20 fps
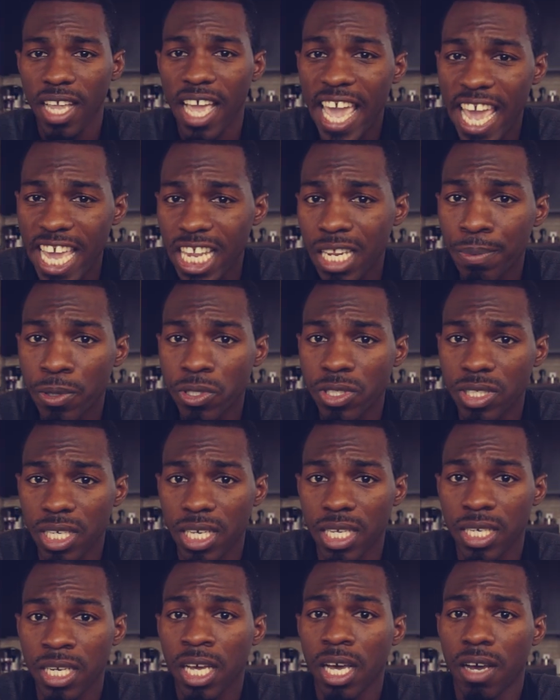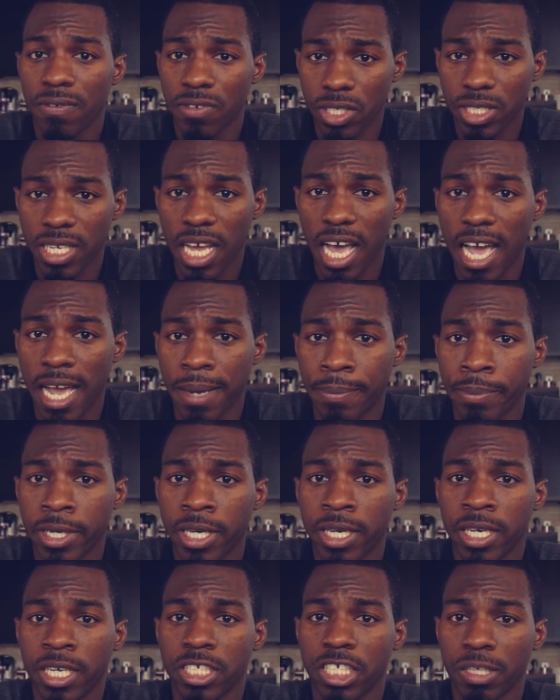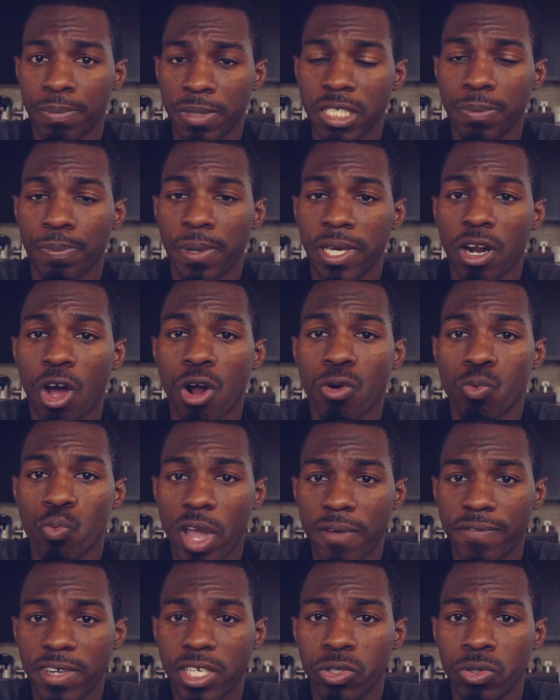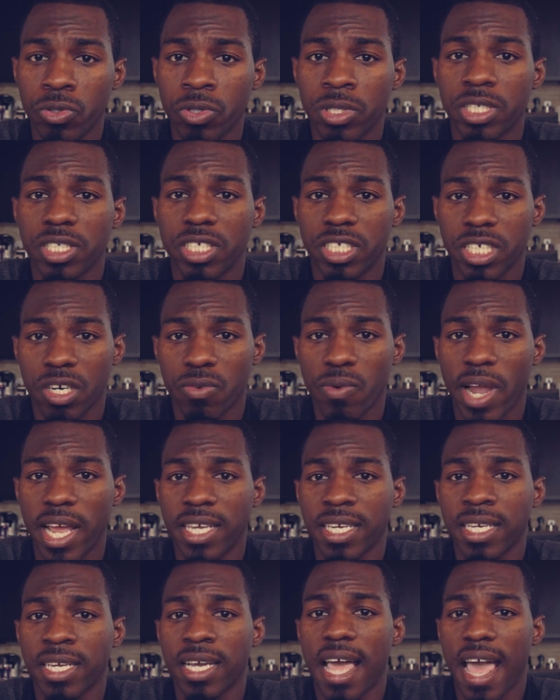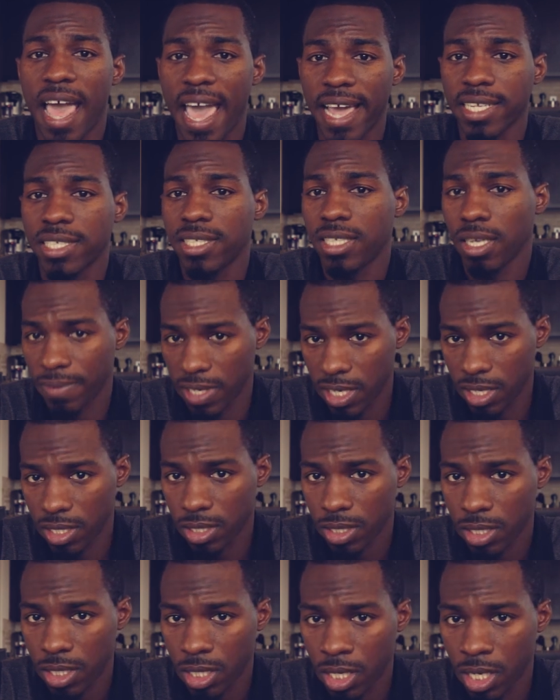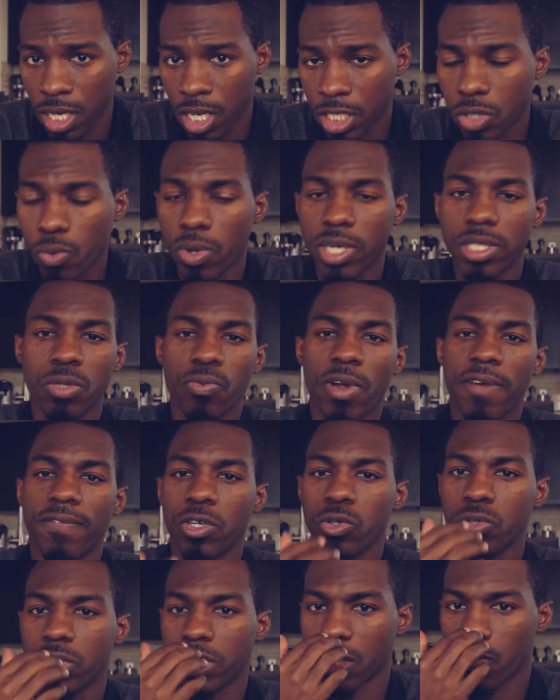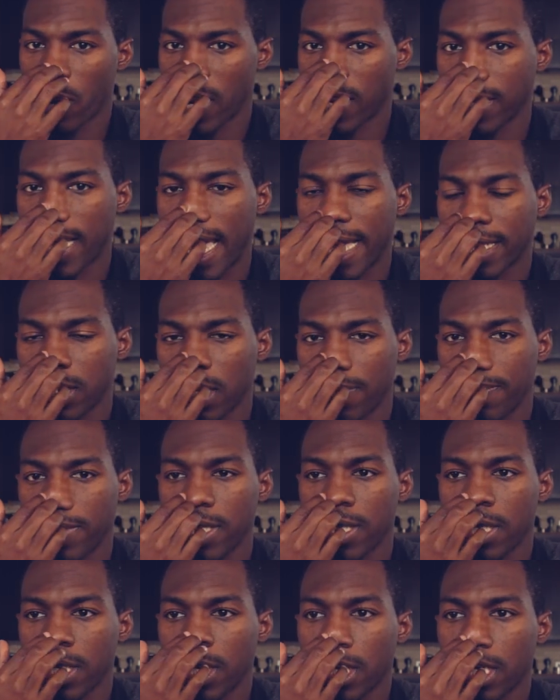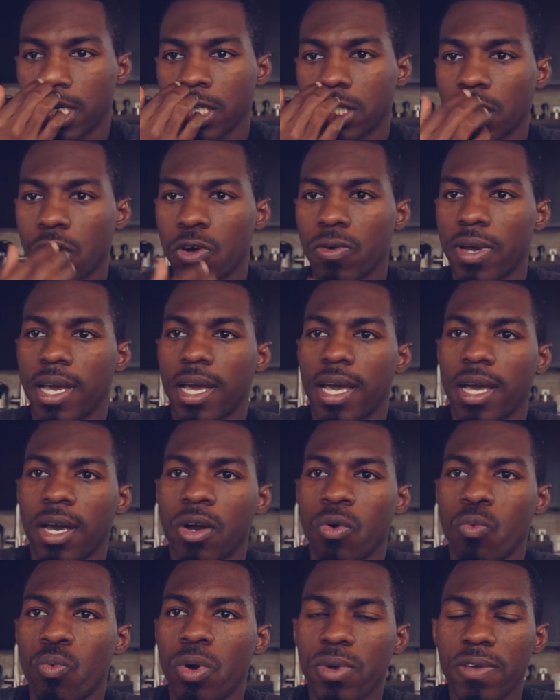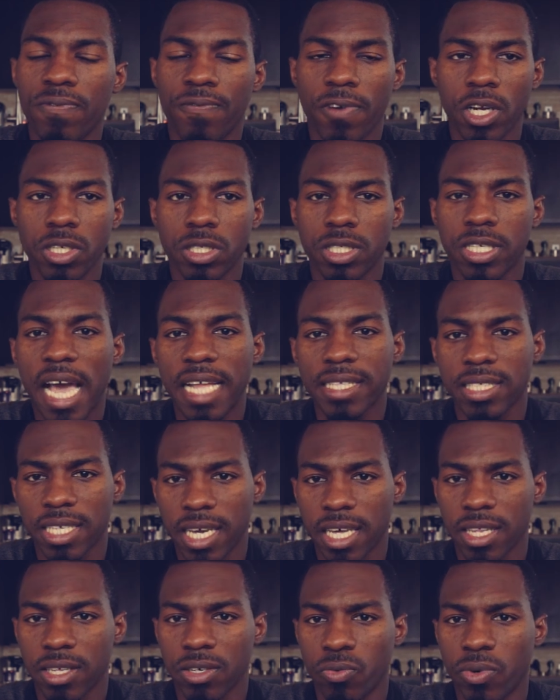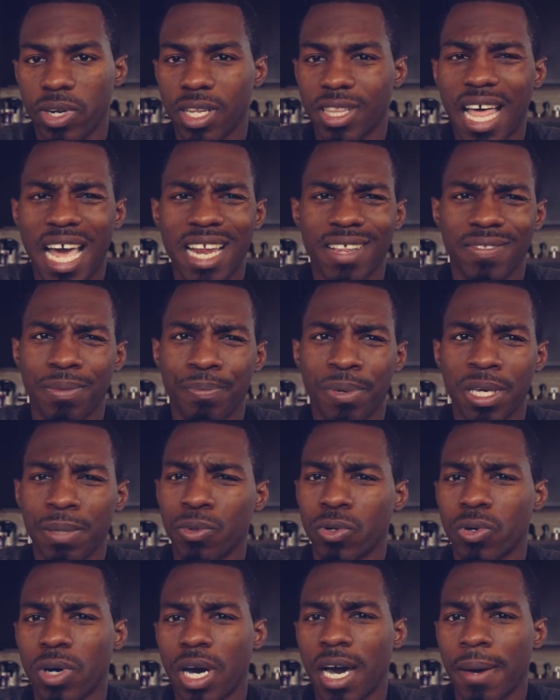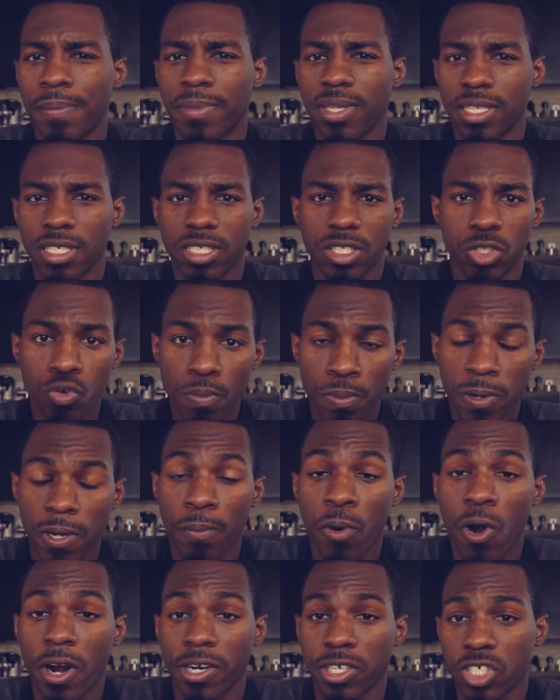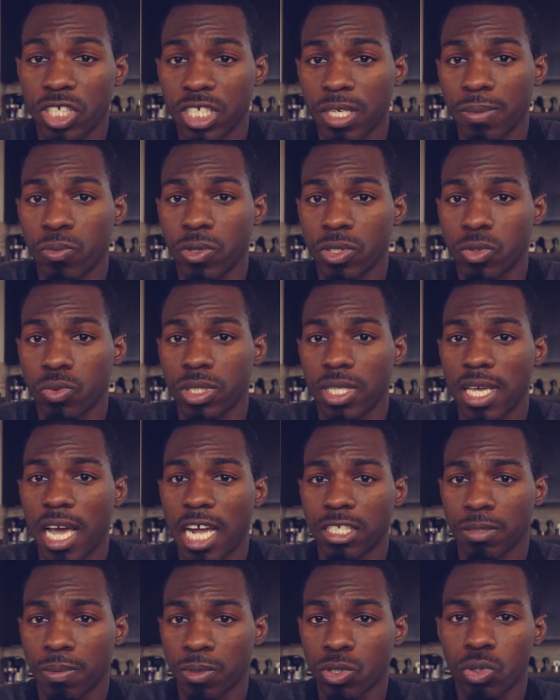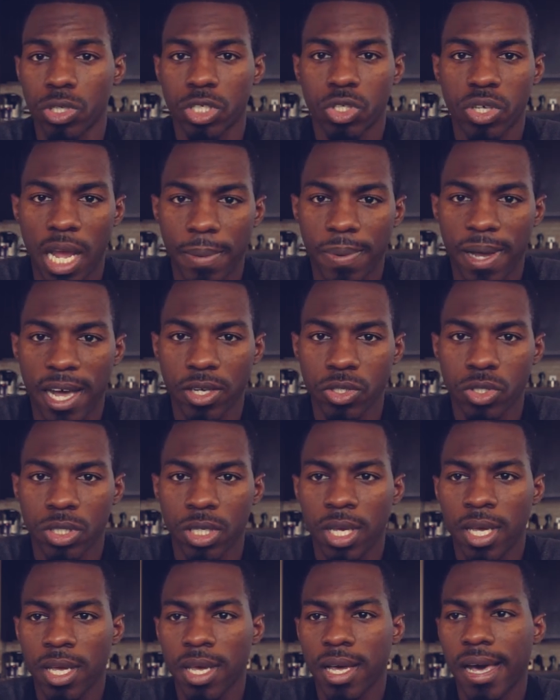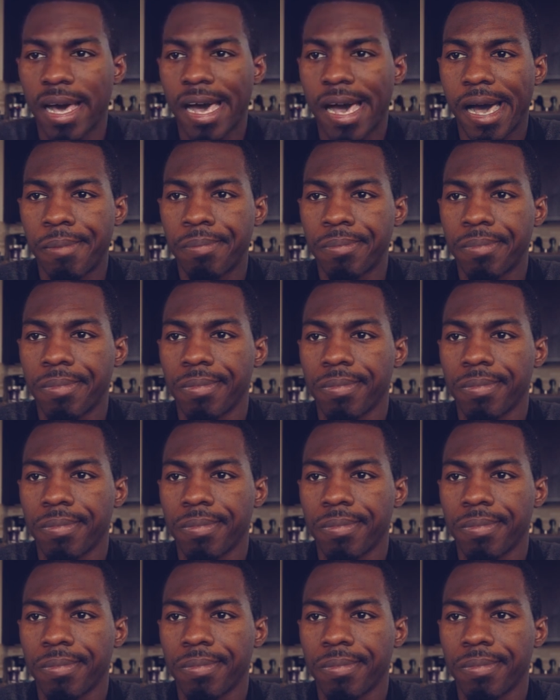eighty percent of your time should be spent on revenue generating activities. So what is a revenue generating activity? So when we first got together with a lot of the people um, in this new partnership, which was the Entrepreneur Trap House, um,